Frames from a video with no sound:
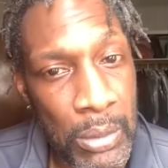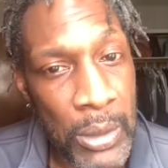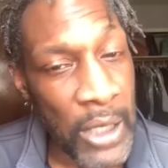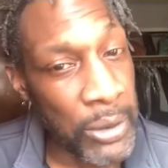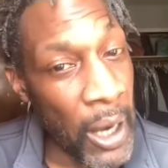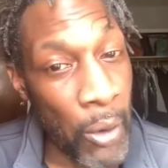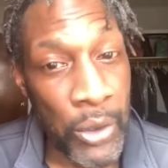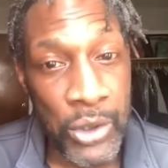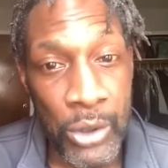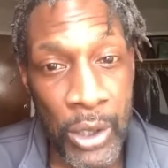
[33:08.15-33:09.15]
That's what I
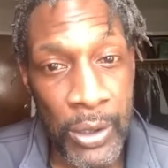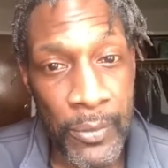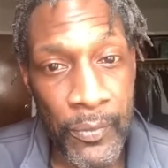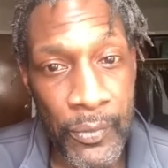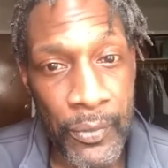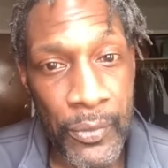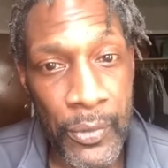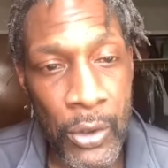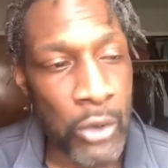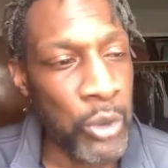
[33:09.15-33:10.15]
always thought.
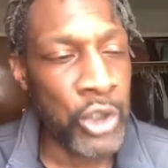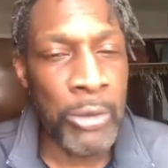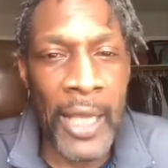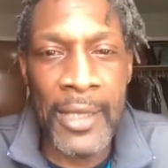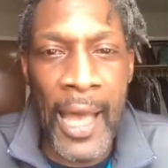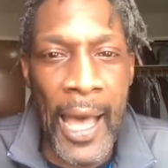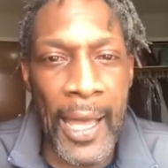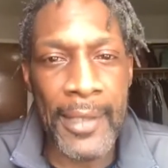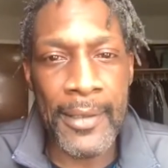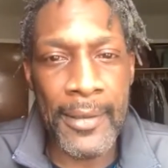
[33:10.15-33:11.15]
Because what you got to hide?
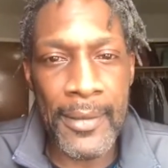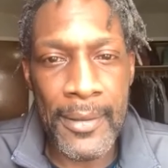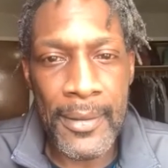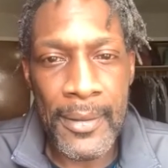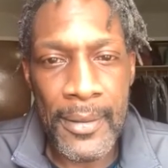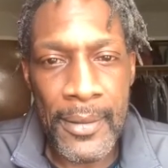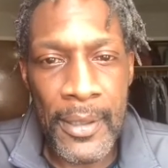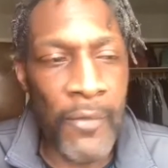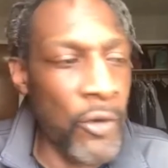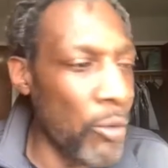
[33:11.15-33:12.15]

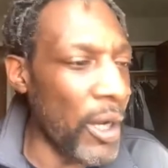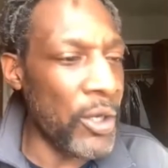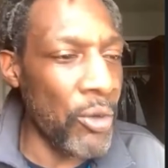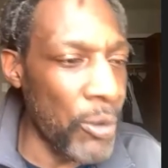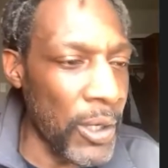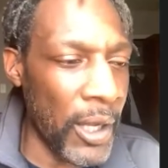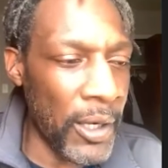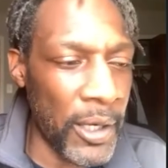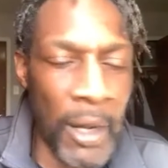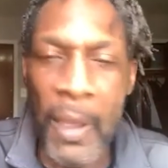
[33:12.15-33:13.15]
If you ain't doing
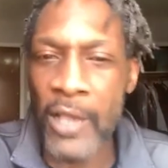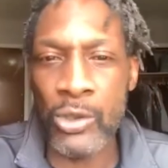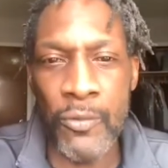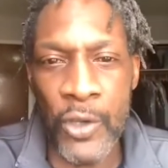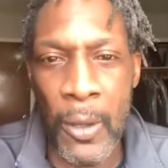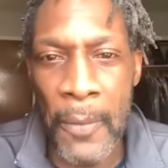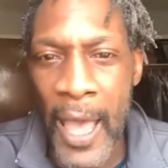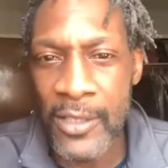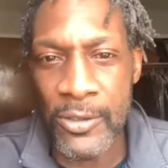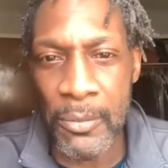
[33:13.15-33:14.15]
nothing, and I'm asking you for your
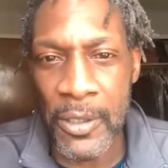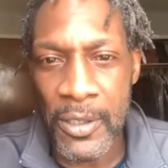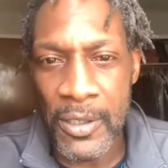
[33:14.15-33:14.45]
badge number,